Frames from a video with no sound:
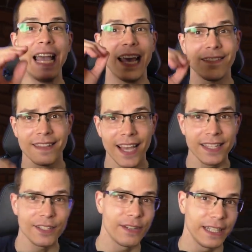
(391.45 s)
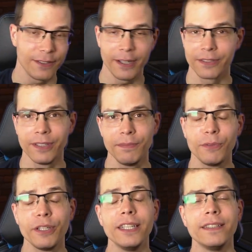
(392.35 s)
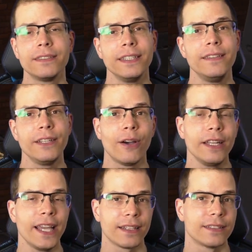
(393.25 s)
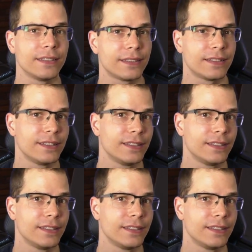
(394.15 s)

and then Tricky Tracks will be released in the early access